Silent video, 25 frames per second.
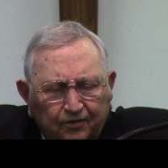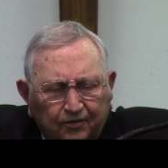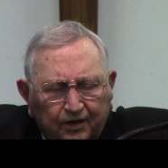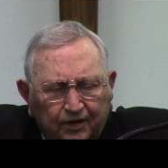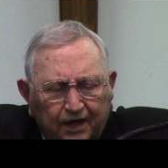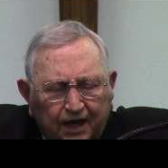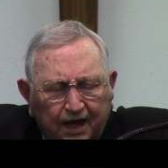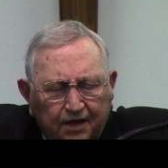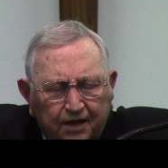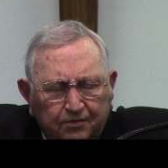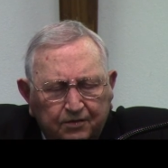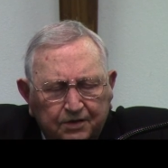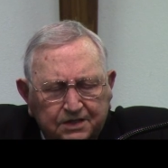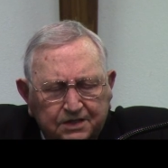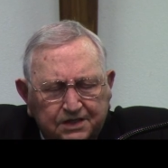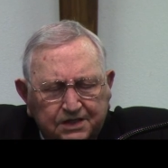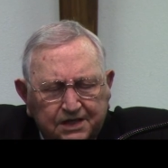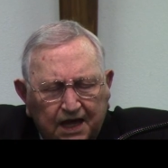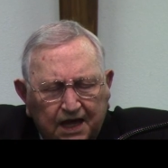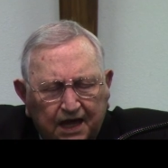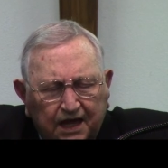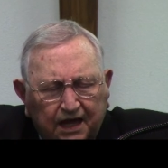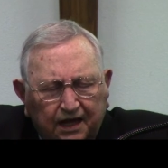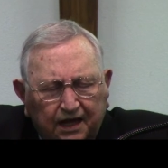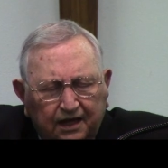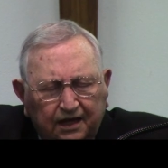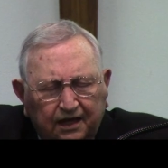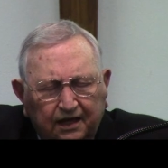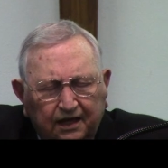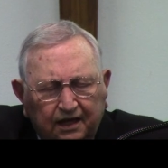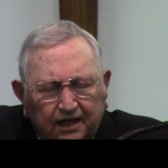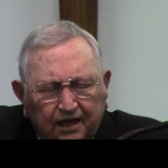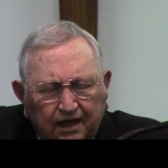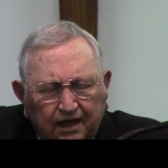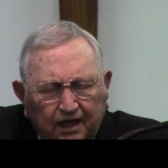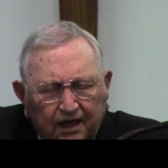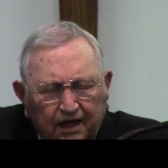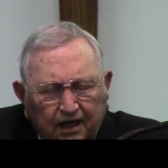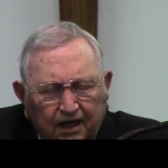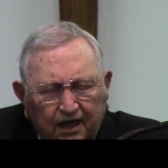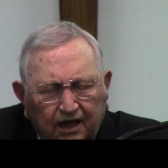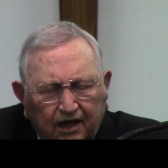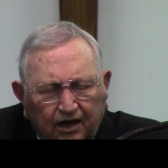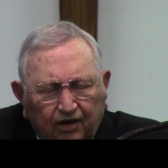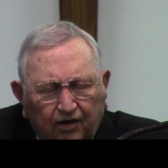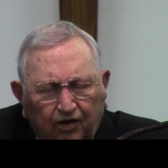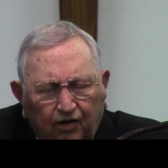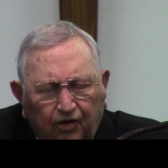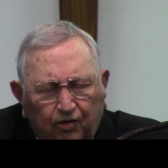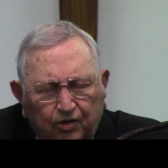when they would say,
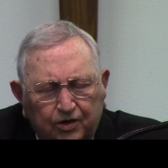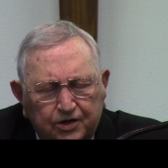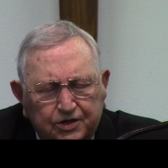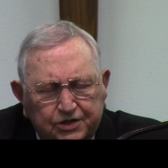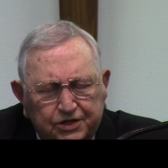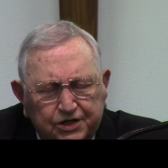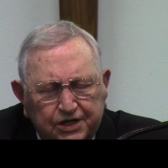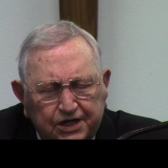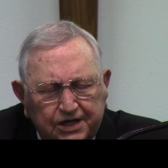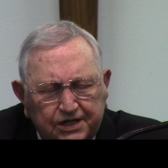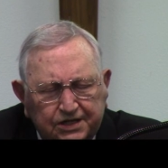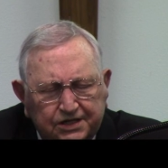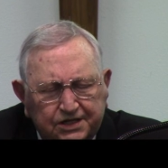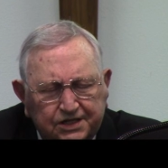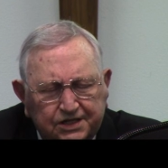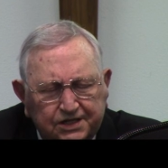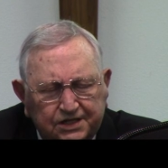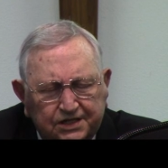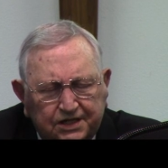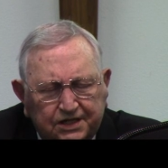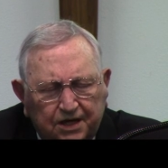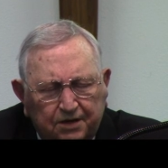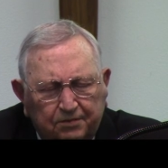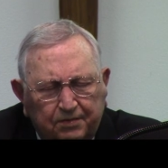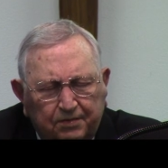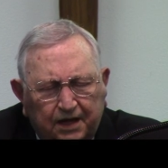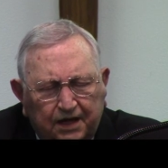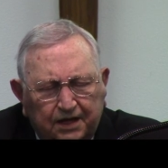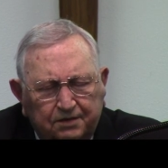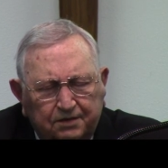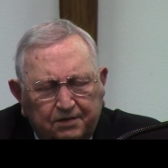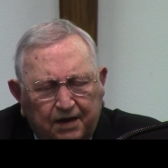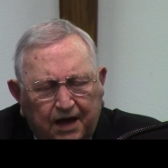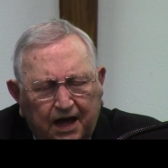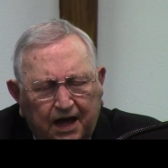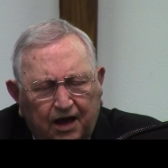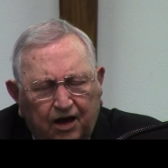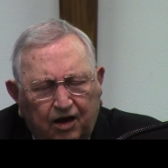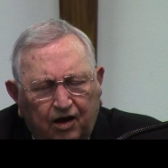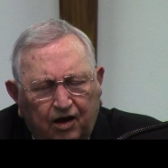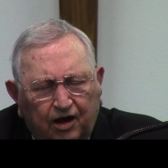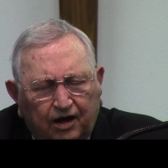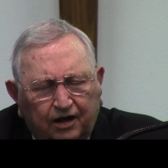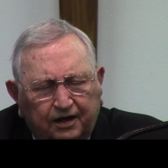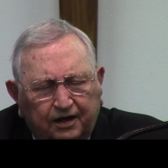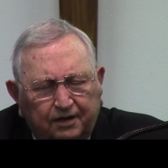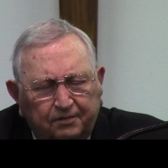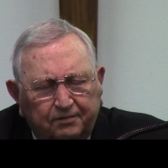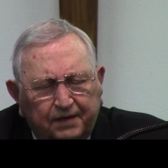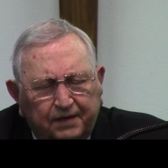Lord Jesus, come into my
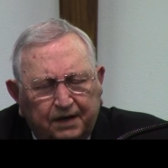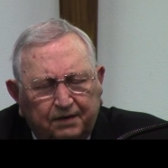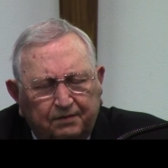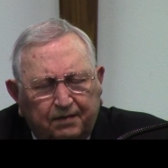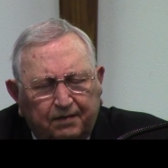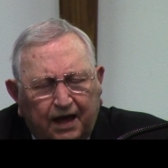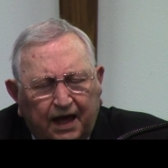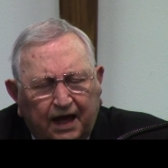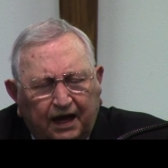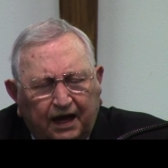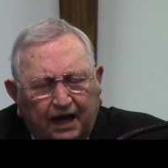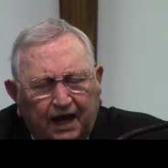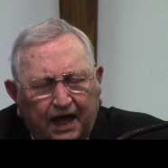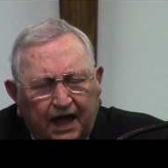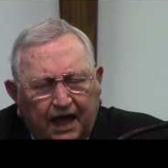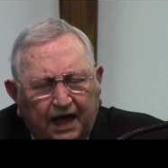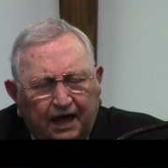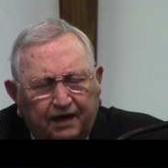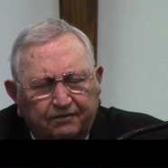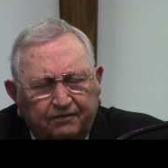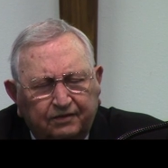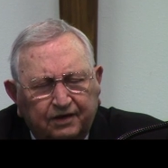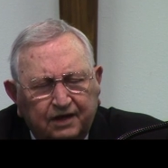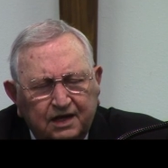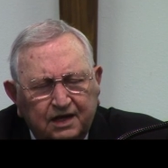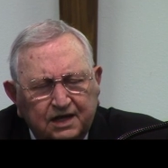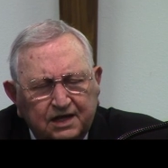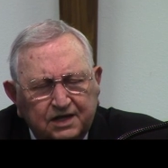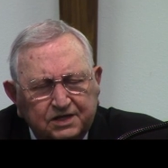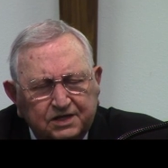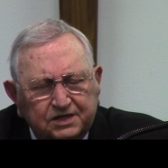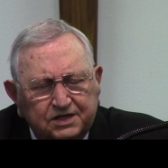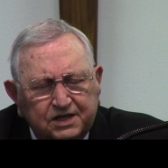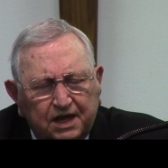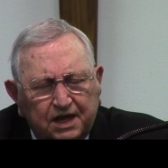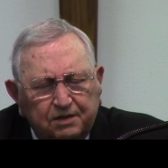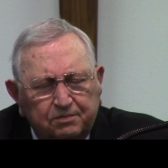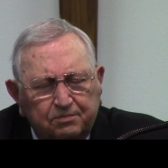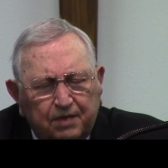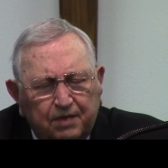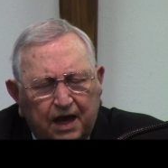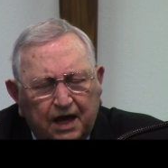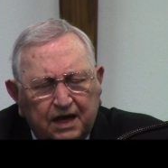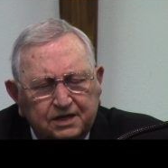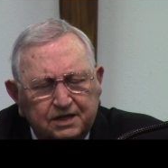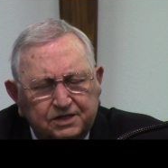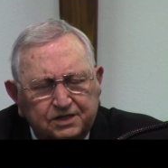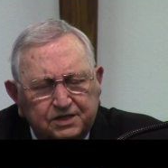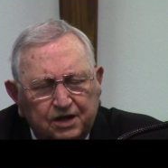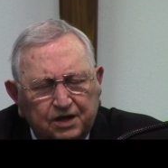heart, come into my life, save
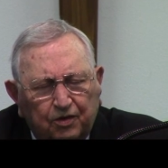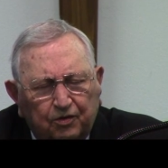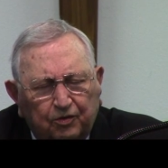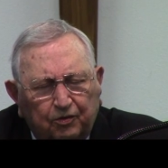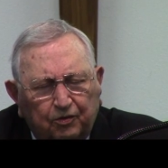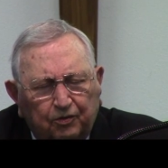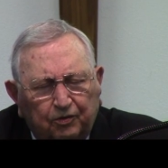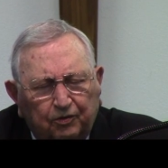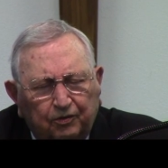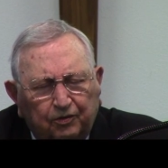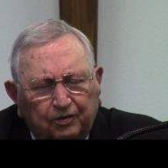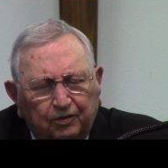my soul.